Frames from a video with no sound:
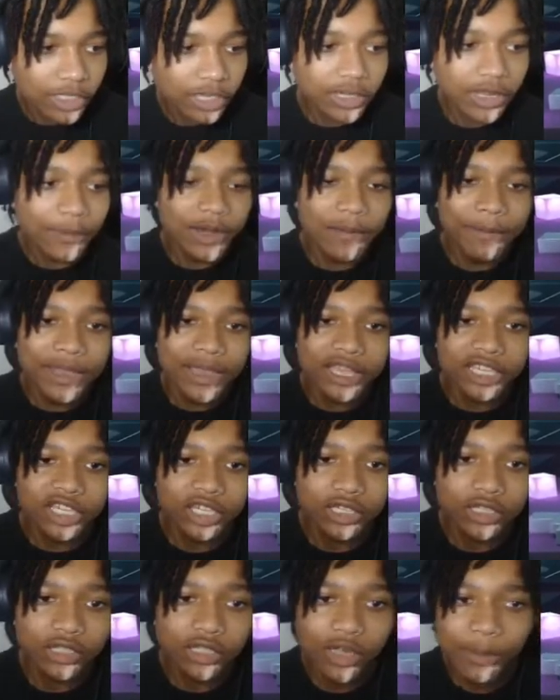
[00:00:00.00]
Oh, Come here,
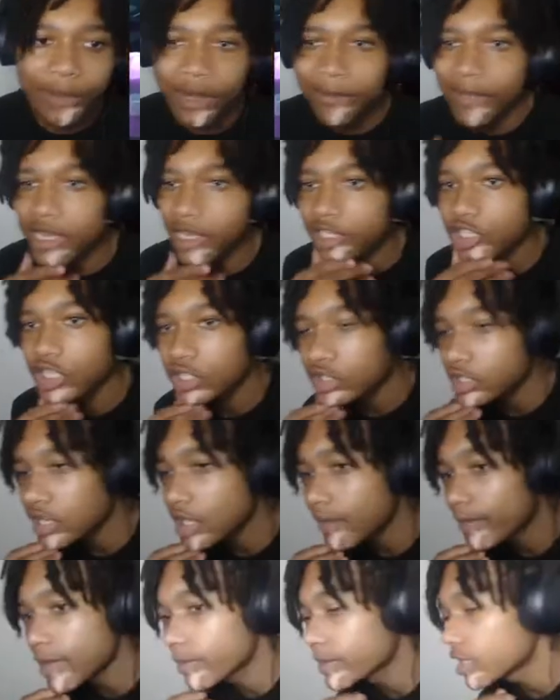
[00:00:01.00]
bitch. Come here, bitch.
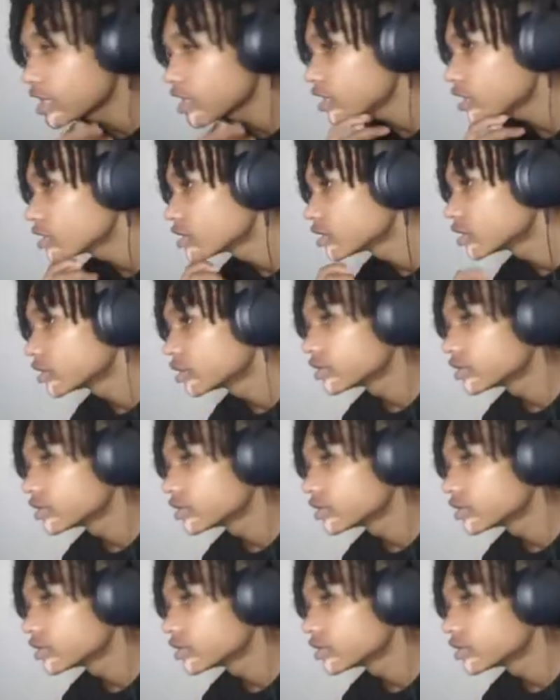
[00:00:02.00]
Step up, kid.